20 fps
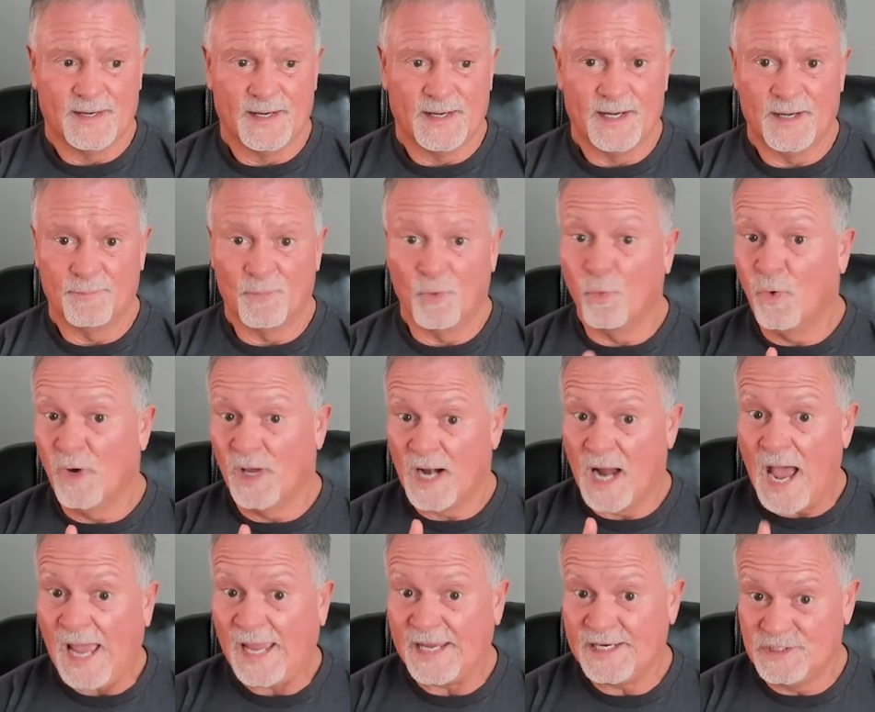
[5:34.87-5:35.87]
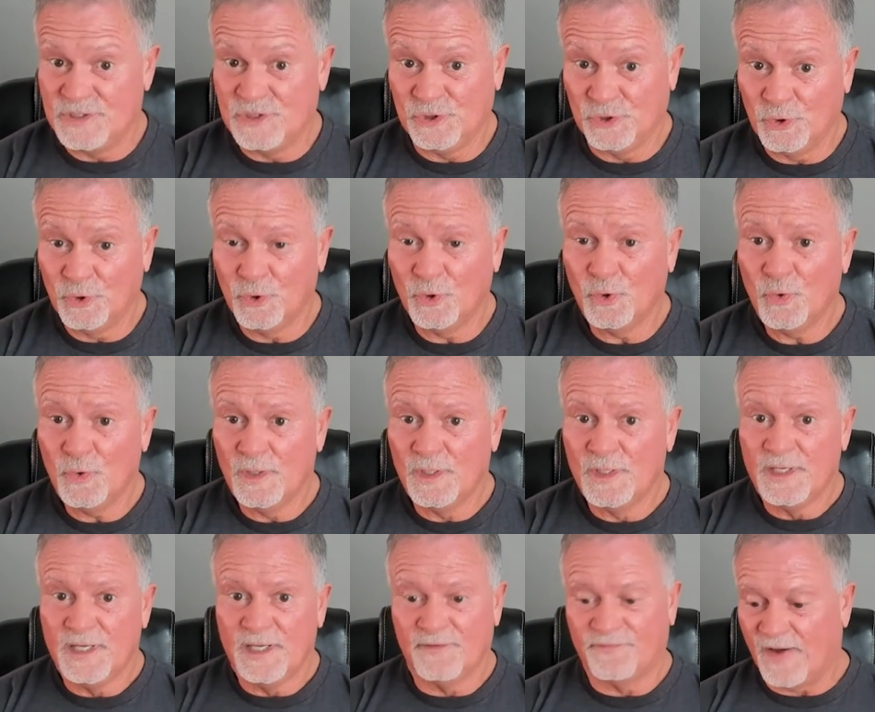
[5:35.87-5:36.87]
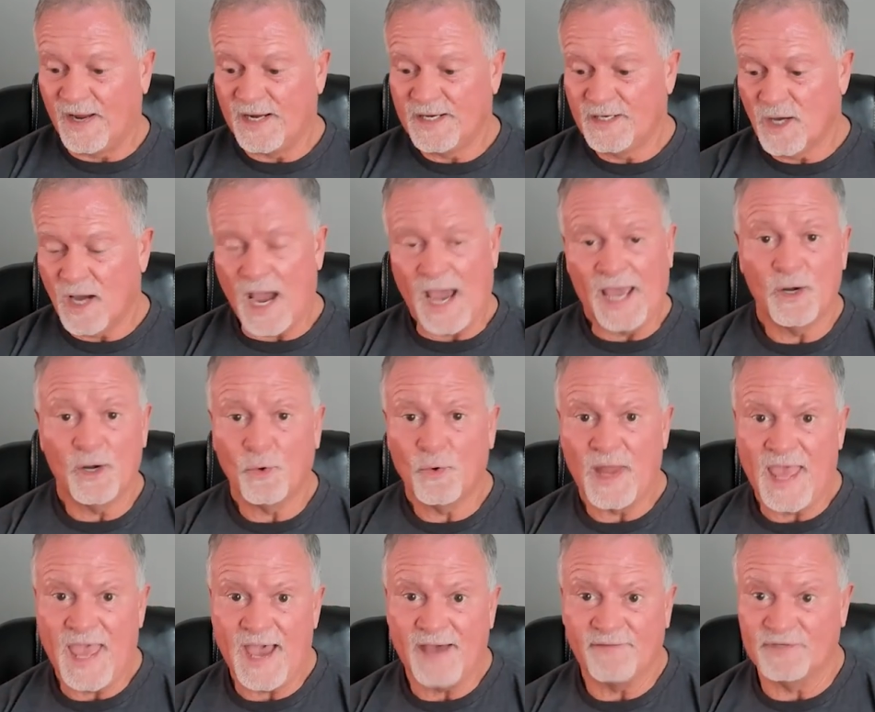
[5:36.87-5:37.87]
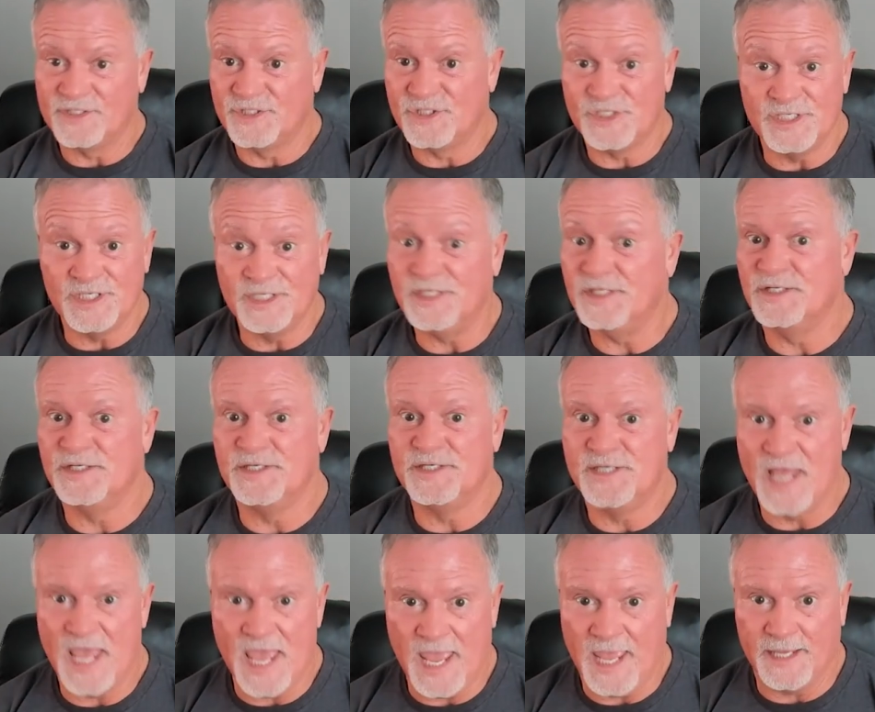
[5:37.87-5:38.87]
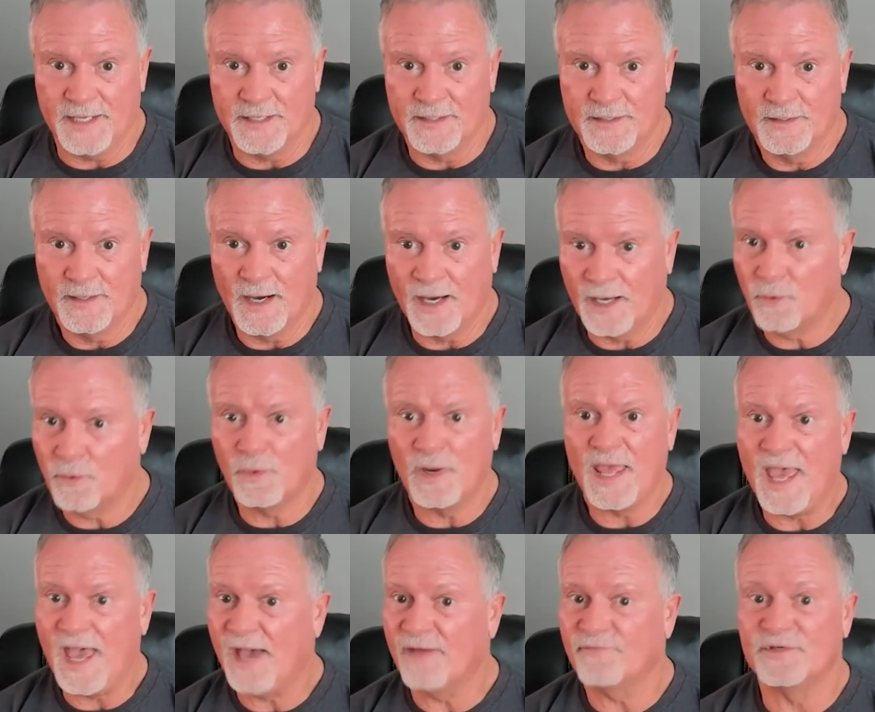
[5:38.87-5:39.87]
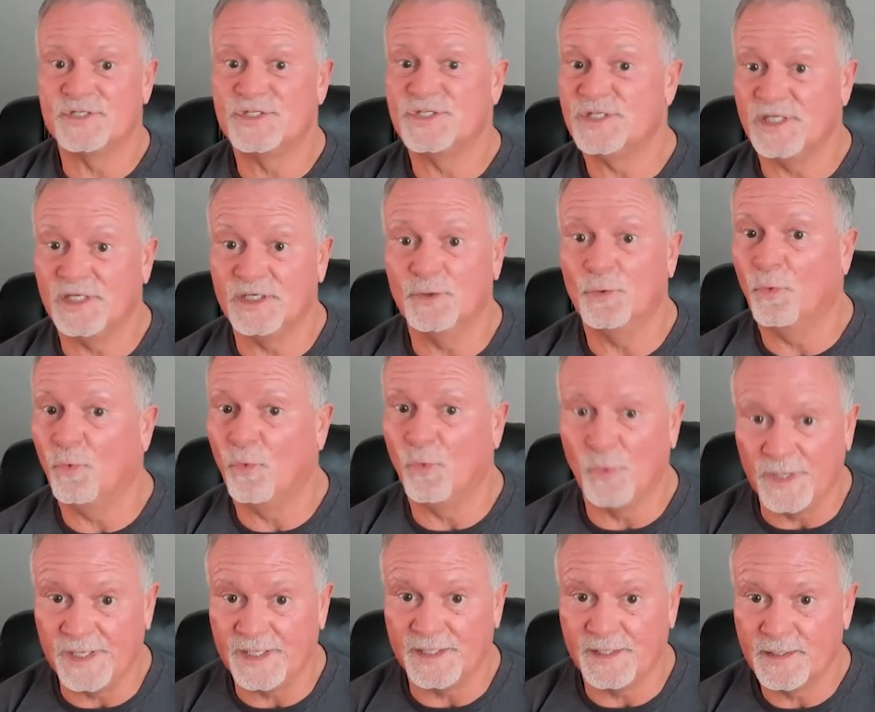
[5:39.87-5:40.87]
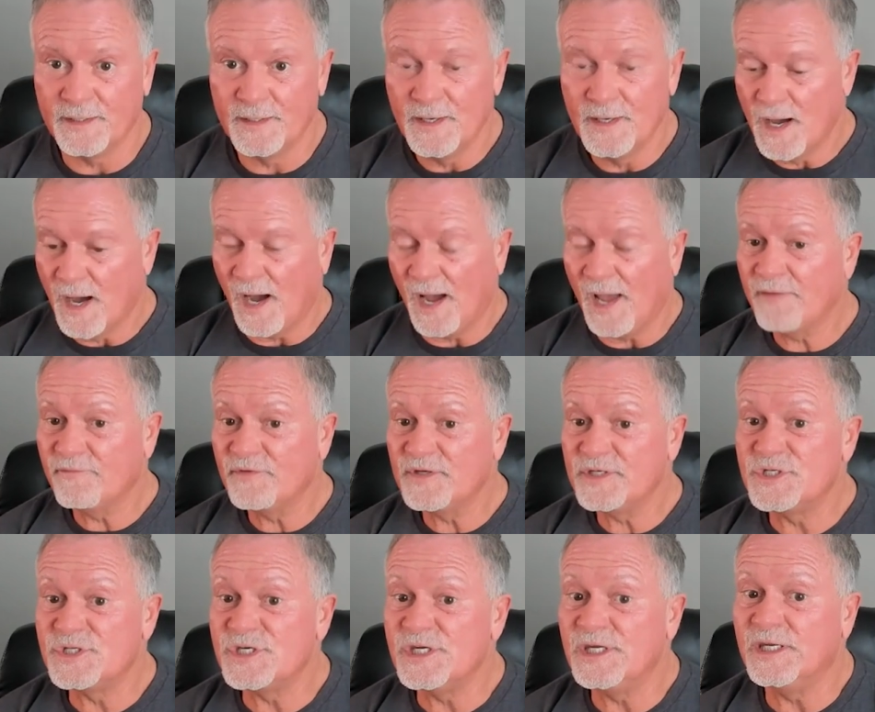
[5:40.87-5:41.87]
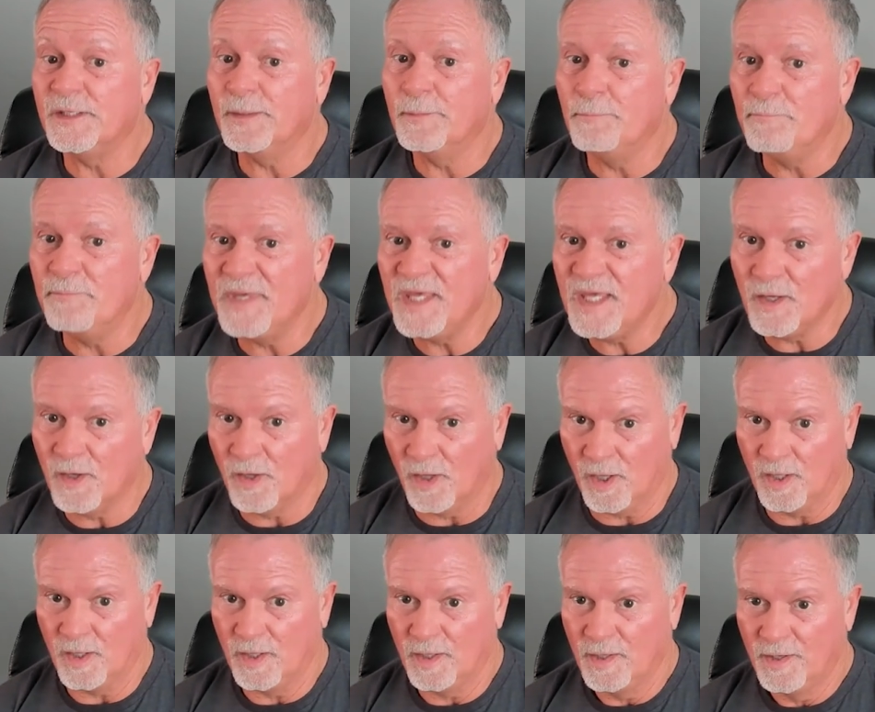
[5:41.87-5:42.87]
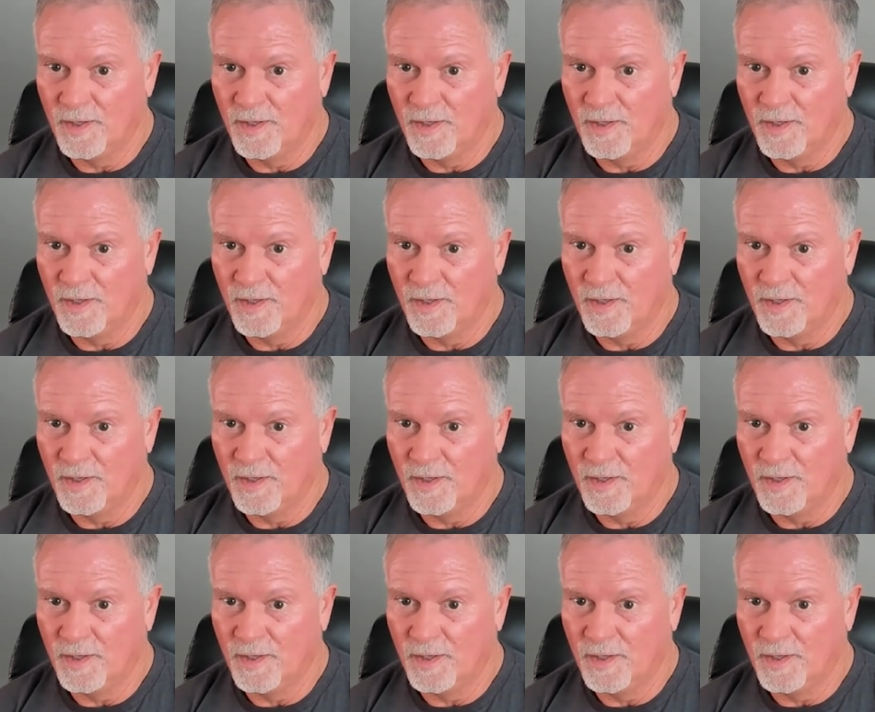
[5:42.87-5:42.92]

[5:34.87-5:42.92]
um, what i do if i know i don't have a cheat day i don't have a cheat week i have a cheat meal